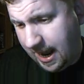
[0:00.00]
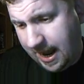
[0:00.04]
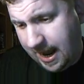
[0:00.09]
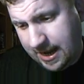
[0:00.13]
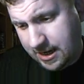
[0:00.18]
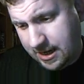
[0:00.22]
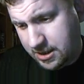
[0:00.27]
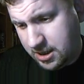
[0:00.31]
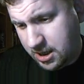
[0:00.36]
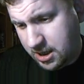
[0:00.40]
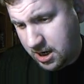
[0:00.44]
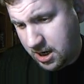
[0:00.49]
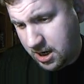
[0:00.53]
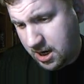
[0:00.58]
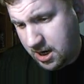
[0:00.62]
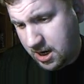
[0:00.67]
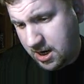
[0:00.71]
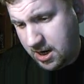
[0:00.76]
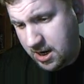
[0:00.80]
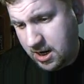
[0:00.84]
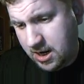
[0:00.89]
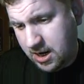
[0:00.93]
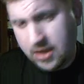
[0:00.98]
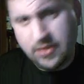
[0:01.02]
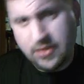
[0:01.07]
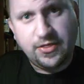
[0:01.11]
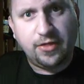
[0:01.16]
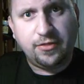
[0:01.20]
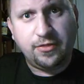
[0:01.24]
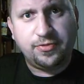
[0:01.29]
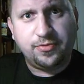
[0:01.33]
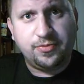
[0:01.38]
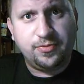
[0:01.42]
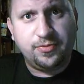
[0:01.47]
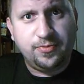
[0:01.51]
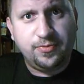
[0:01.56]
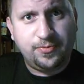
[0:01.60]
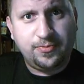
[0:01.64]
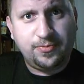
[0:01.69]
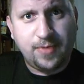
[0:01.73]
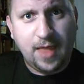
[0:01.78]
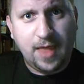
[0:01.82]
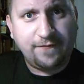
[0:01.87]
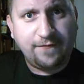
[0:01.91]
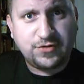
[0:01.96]
And
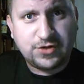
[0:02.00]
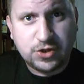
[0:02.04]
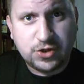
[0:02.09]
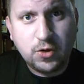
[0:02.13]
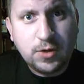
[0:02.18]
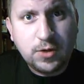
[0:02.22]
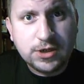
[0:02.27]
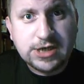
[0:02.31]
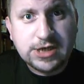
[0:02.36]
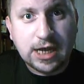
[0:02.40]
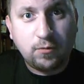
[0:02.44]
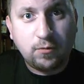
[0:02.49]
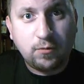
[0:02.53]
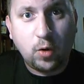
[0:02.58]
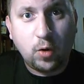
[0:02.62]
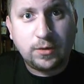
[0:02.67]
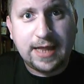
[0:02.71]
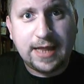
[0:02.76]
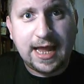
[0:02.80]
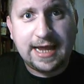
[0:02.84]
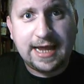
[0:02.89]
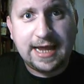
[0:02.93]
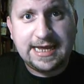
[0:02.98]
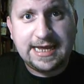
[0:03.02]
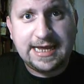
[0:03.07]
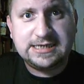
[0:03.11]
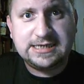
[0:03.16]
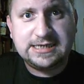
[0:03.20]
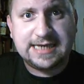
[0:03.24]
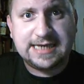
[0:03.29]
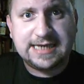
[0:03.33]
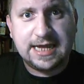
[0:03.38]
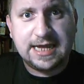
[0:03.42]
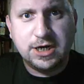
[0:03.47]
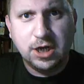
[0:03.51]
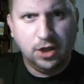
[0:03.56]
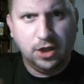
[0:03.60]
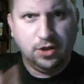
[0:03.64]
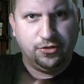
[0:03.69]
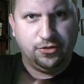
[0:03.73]
as soon as I wrote that, He said,